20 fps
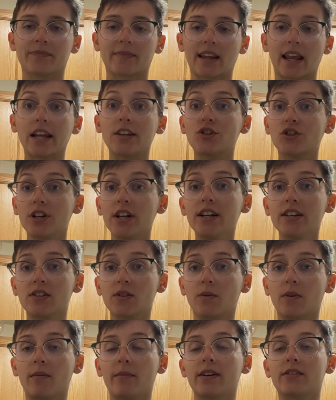And she is a
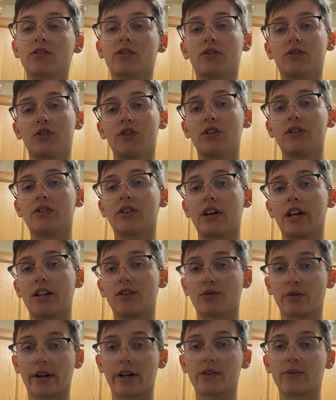woman, so she's a
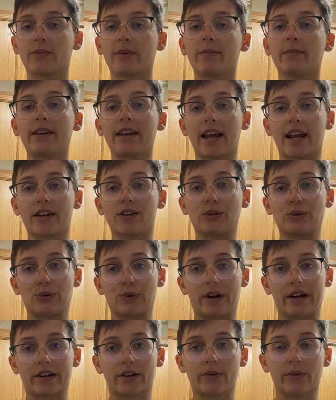trans woman and a
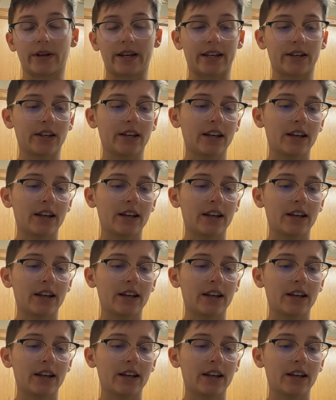drag queen.